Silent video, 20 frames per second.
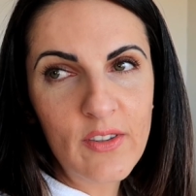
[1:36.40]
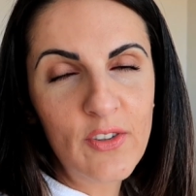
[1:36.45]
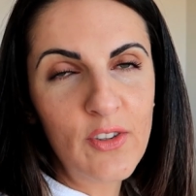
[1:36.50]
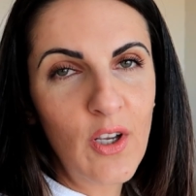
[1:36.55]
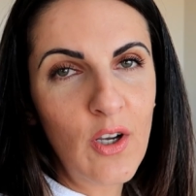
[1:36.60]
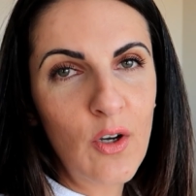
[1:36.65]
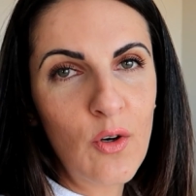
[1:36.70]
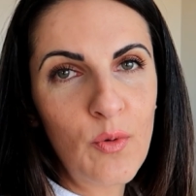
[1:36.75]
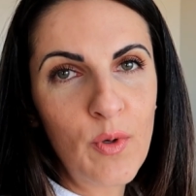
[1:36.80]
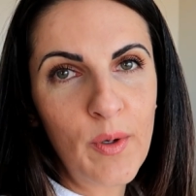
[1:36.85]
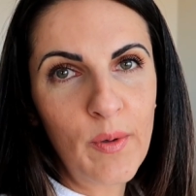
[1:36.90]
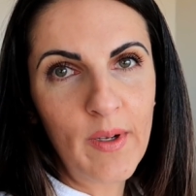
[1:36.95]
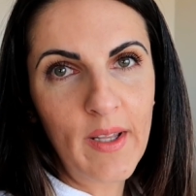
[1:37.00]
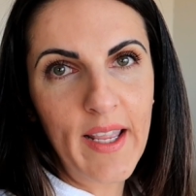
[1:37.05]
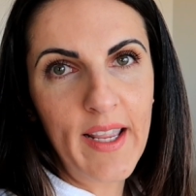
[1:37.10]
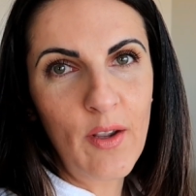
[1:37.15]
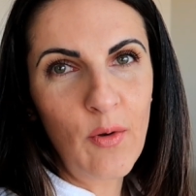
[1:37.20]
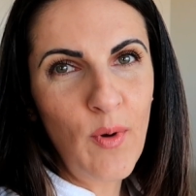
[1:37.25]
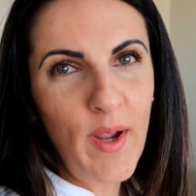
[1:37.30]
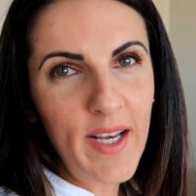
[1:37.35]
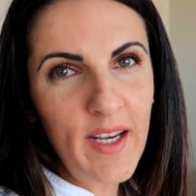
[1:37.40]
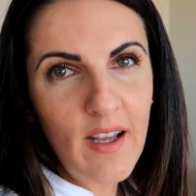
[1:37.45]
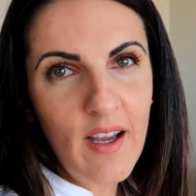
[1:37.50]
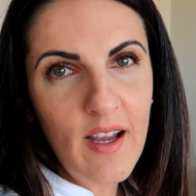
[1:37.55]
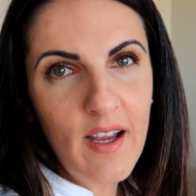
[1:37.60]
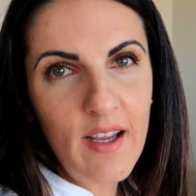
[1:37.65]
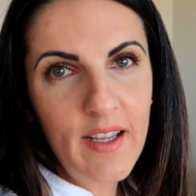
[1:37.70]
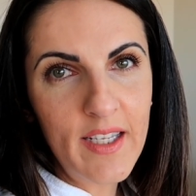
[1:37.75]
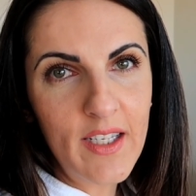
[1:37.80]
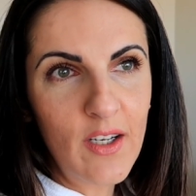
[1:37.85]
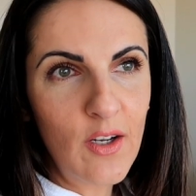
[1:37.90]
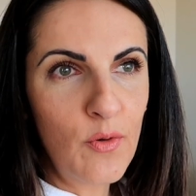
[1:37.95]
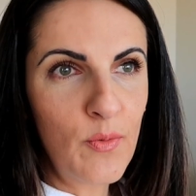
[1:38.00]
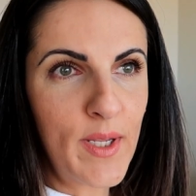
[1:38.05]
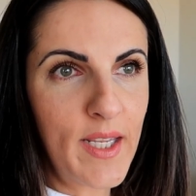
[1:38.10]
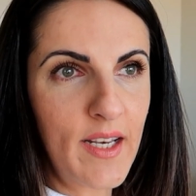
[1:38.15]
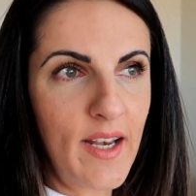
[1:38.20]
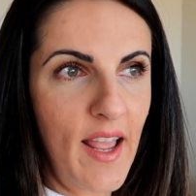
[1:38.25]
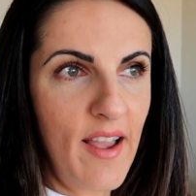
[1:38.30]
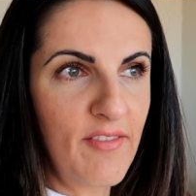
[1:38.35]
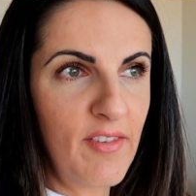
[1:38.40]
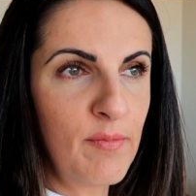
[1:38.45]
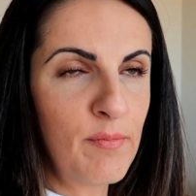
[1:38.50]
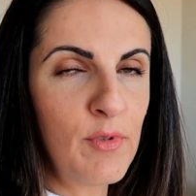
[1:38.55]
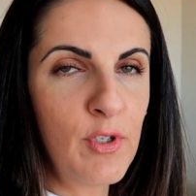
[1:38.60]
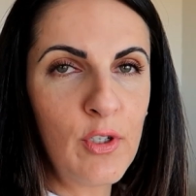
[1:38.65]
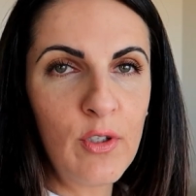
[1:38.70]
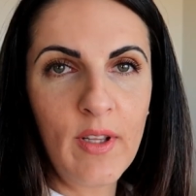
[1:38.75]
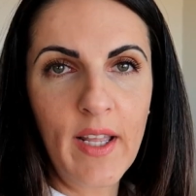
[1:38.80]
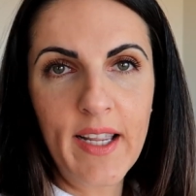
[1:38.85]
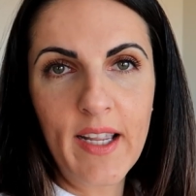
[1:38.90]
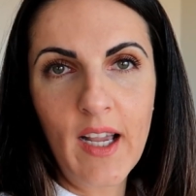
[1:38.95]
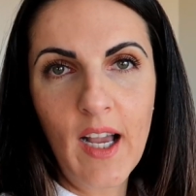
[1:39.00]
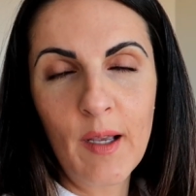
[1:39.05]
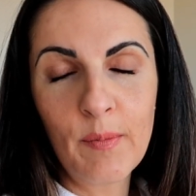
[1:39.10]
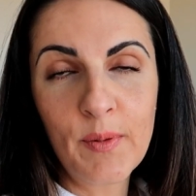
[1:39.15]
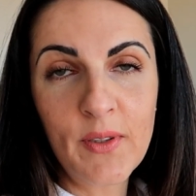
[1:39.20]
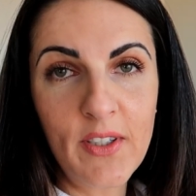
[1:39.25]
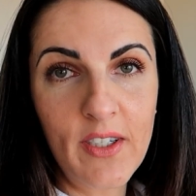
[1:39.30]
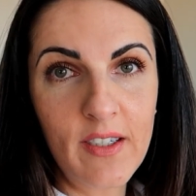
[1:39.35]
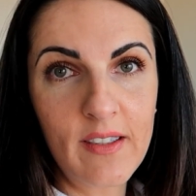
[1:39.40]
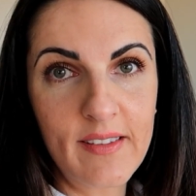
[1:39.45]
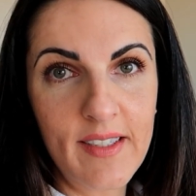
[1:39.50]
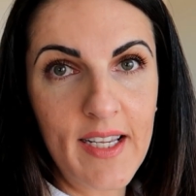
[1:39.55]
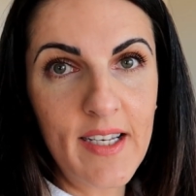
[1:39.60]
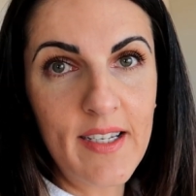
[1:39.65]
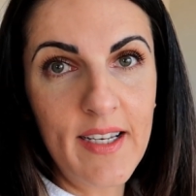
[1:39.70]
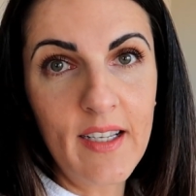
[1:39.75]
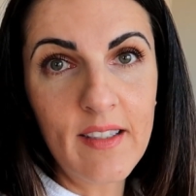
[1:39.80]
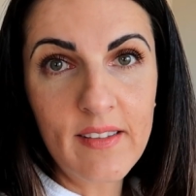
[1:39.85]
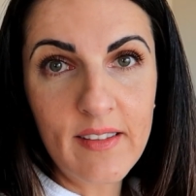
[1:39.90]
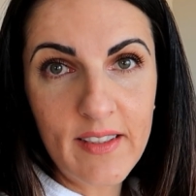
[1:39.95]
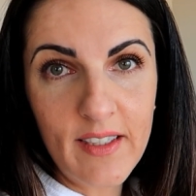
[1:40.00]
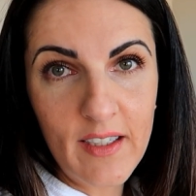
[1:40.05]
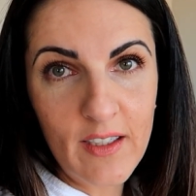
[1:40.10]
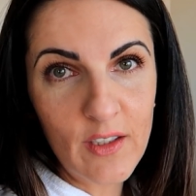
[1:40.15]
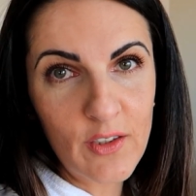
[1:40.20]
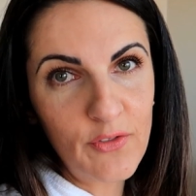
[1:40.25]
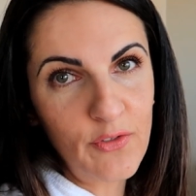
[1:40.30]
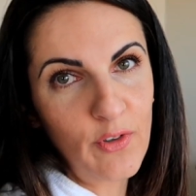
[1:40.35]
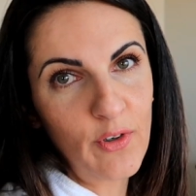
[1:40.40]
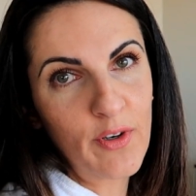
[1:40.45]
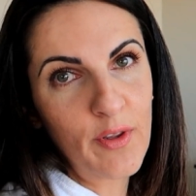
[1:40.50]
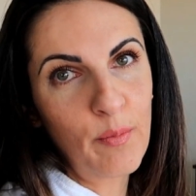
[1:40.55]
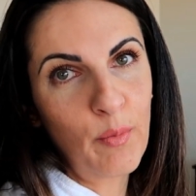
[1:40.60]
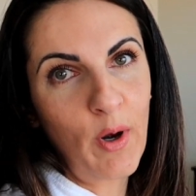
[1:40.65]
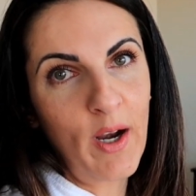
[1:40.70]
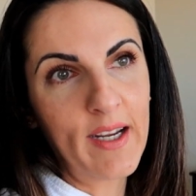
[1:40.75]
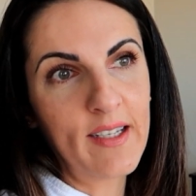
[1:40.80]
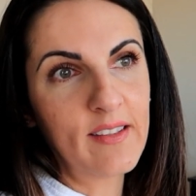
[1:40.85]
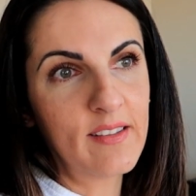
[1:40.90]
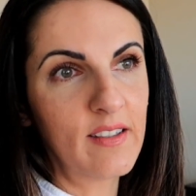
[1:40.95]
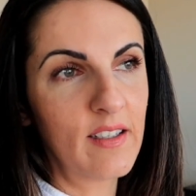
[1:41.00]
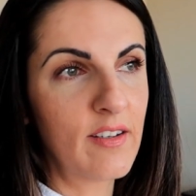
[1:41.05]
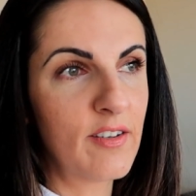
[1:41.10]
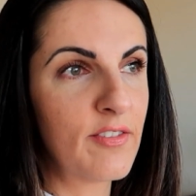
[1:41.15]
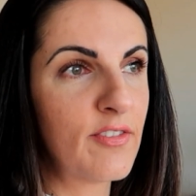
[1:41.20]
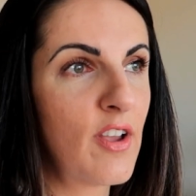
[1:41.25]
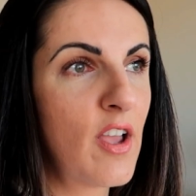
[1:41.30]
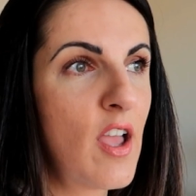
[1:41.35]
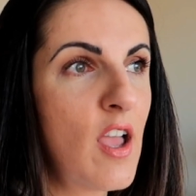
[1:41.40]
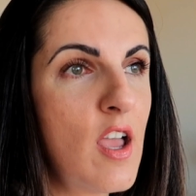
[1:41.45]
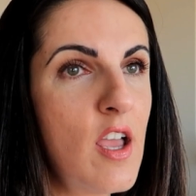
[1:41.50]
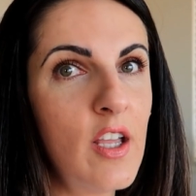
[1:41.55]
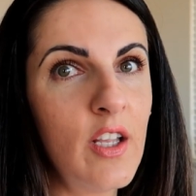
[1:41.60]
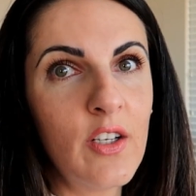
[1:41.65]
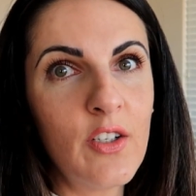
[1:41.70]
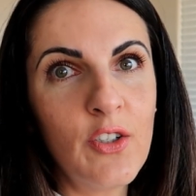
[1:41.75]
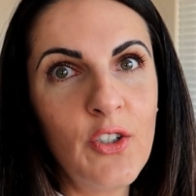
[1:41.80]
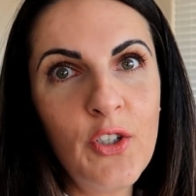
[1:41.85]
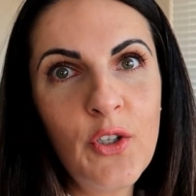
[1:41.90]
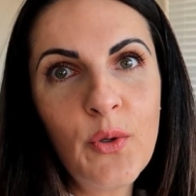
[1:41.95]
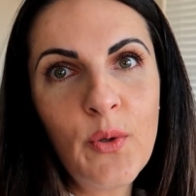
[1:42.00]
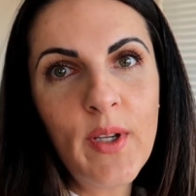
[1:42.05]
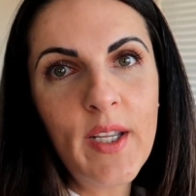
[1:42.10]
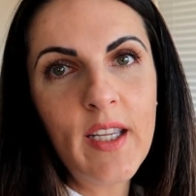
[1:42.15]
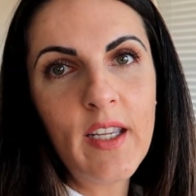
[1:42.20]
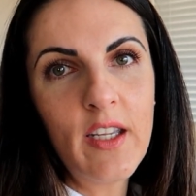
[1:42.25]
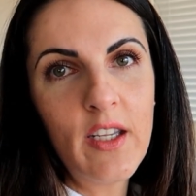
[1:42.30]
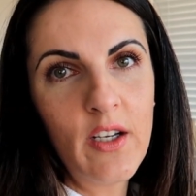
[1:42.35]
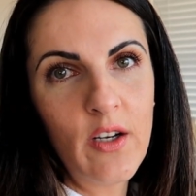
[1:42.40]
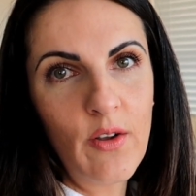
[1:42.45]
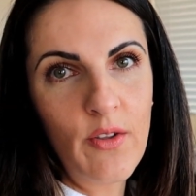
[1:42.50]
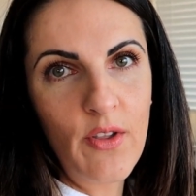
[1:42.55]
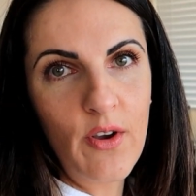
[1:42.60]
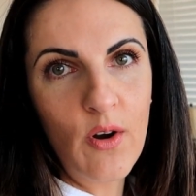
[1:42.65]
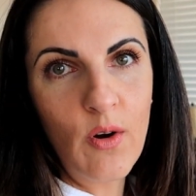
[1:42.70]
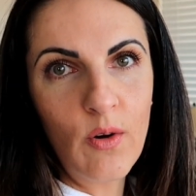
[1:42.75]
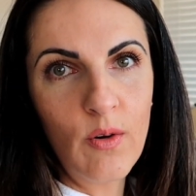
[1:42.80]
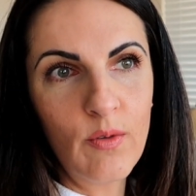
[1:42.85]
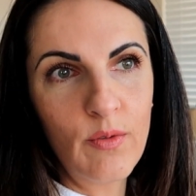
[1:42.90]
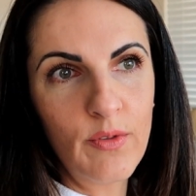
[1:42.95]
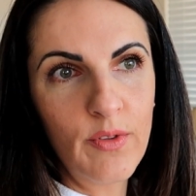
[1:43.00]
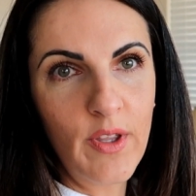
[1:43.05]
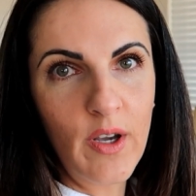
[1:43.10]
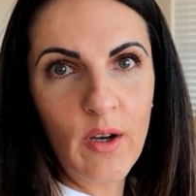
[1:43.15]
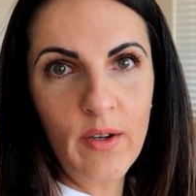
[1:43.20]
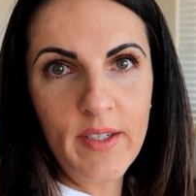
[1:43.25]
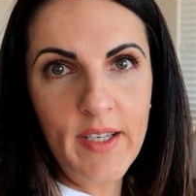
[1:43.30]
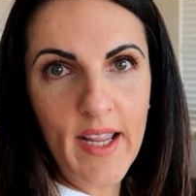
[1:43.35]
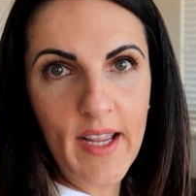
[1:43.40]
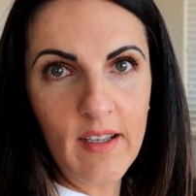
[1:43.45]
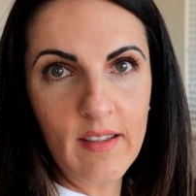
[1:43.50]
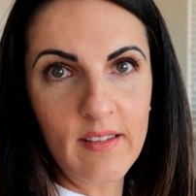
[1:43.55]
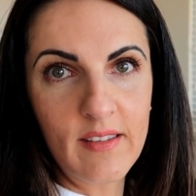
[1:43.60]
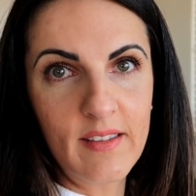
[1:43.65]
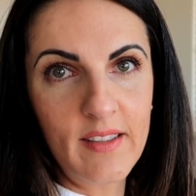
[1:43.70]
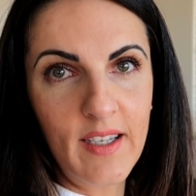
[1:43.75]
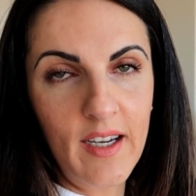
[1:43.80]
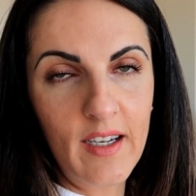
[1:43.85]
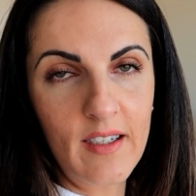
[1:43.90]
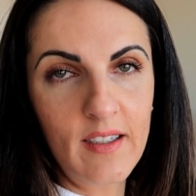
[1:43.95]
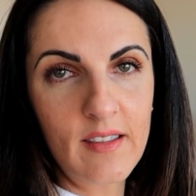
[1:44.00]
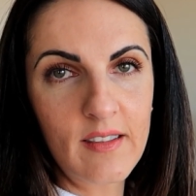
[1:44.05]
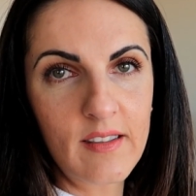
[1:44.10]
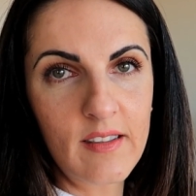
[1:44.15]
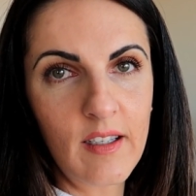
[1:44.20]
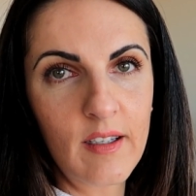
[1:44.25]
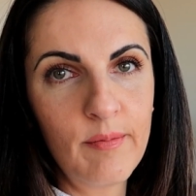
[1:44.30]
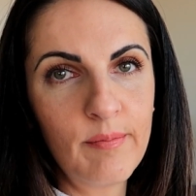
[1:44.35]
so we were like, why not? You know, we can have them do like upstairs and downstairs for the price of doing, you know, the downstairs.